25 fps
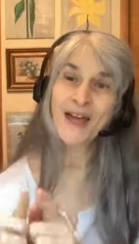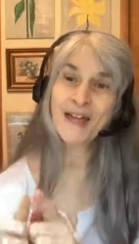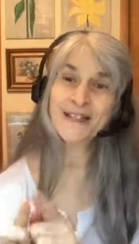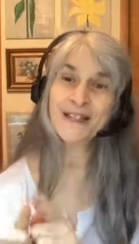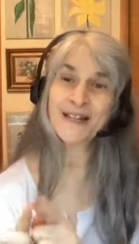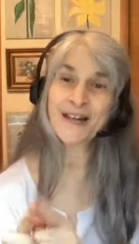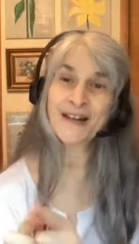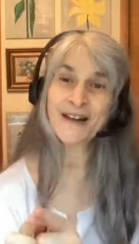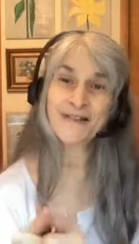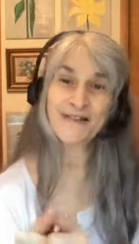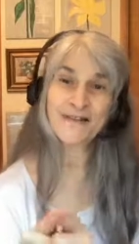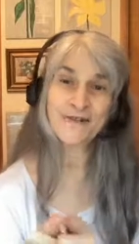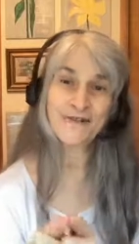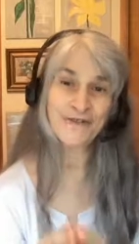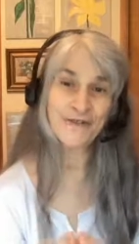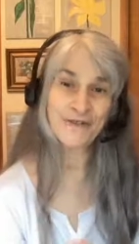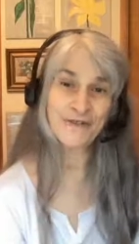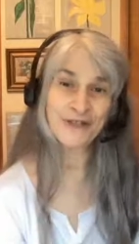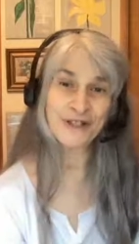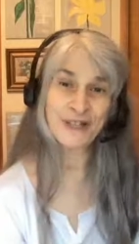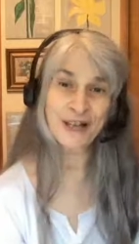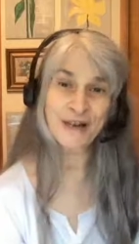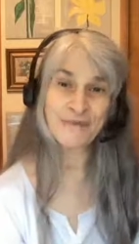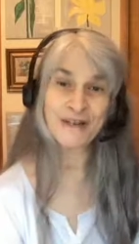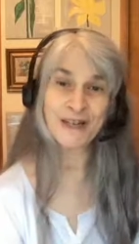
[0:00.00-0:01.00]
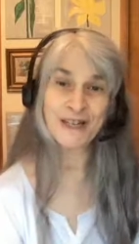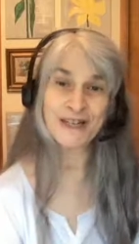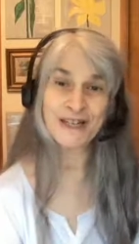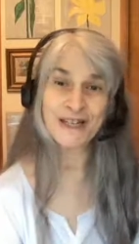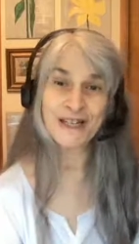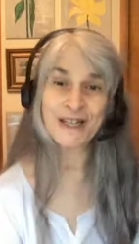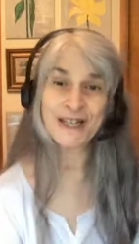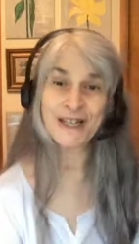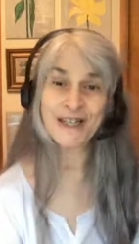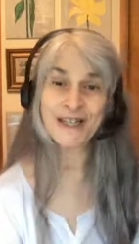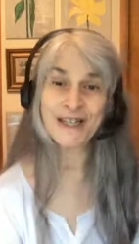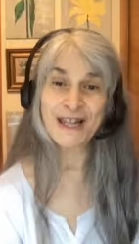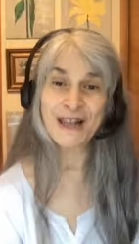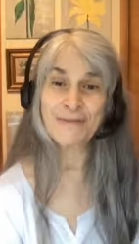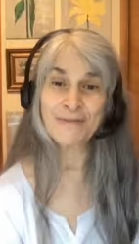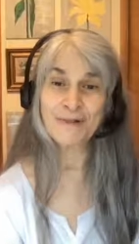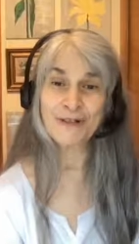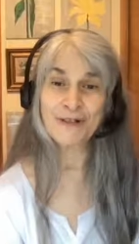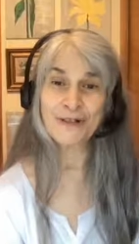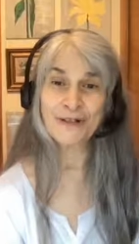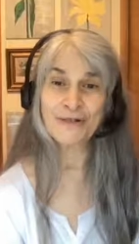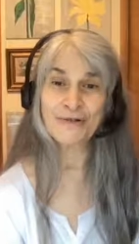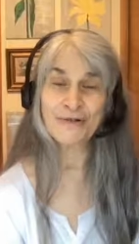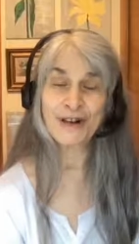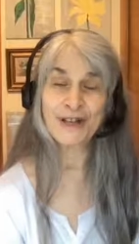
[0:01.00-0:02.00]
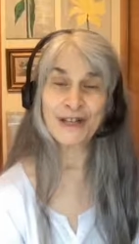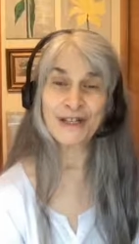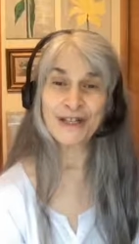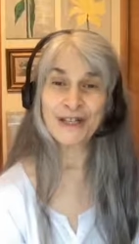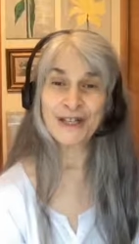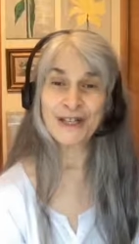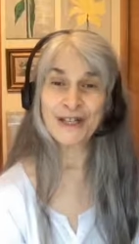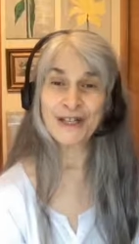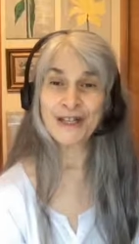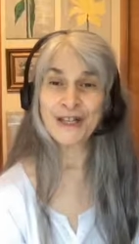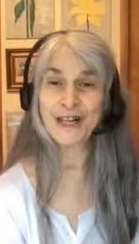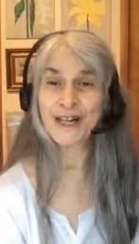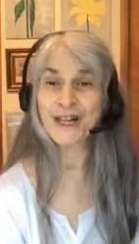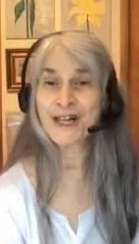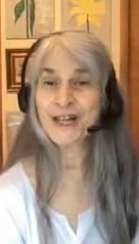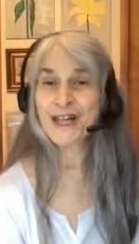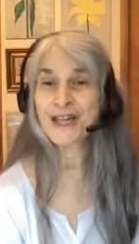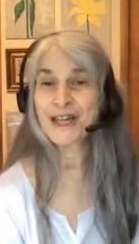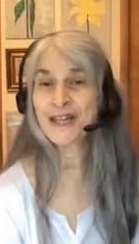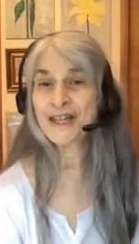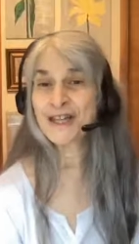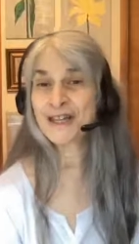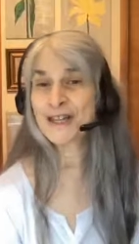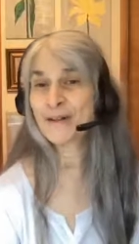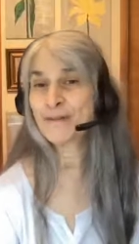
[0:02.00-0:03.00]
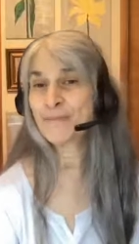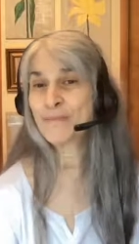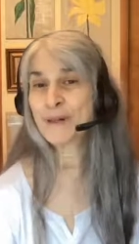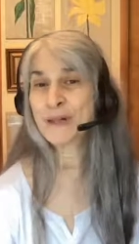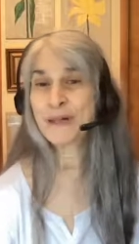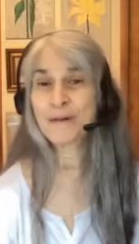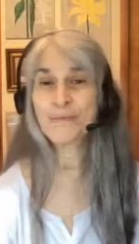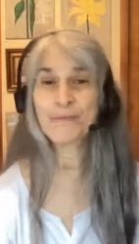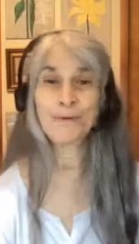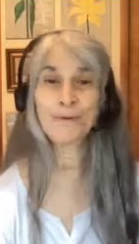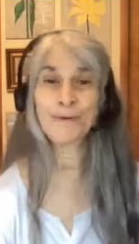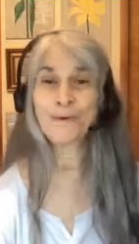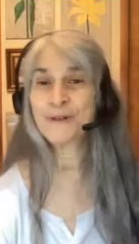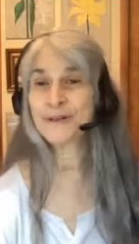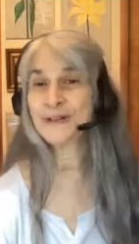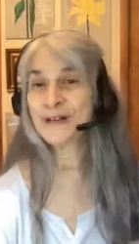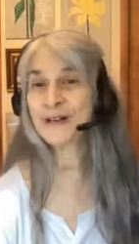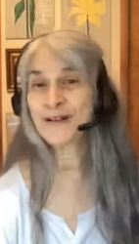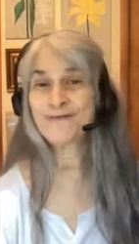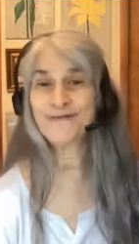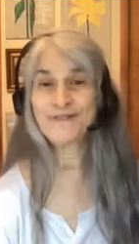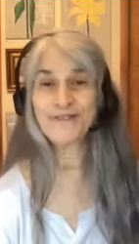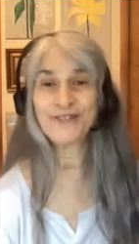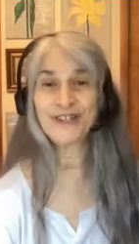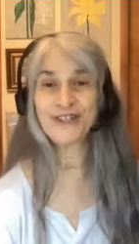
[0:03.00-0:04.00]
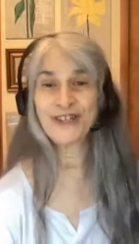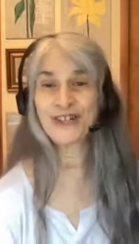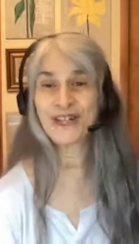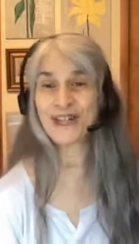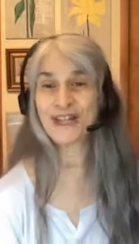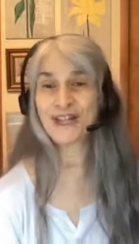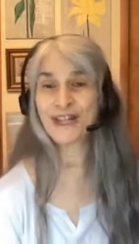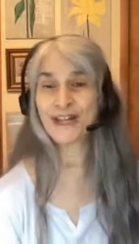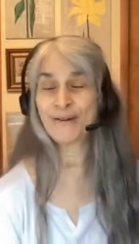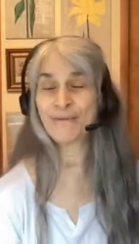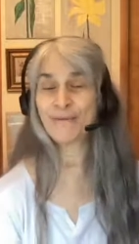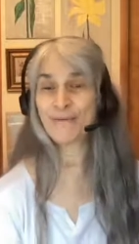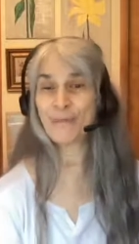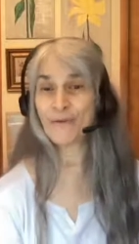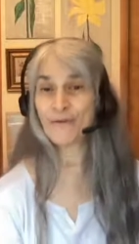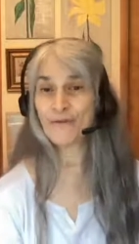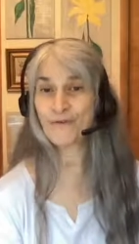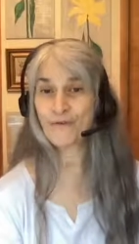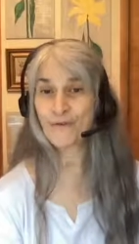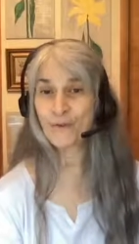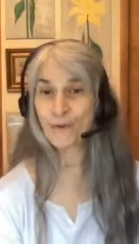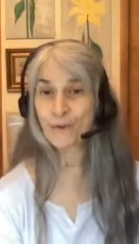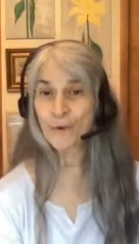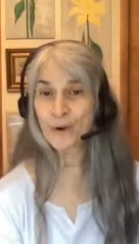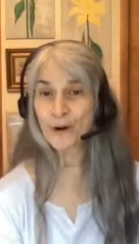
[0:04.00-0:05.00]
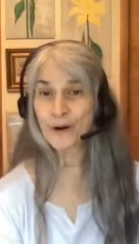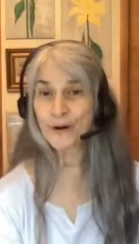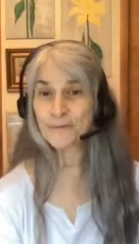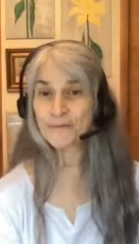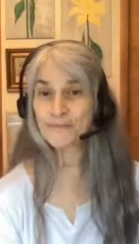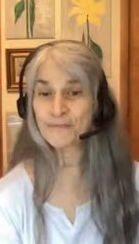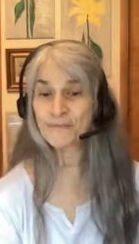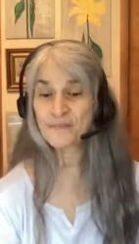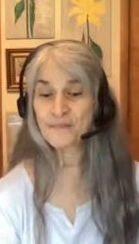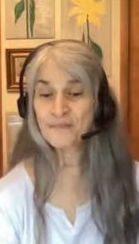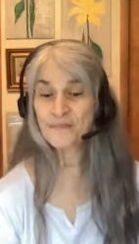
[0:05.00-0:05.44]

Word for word: Now, the first time I did this demonstration to people who had never seen it before,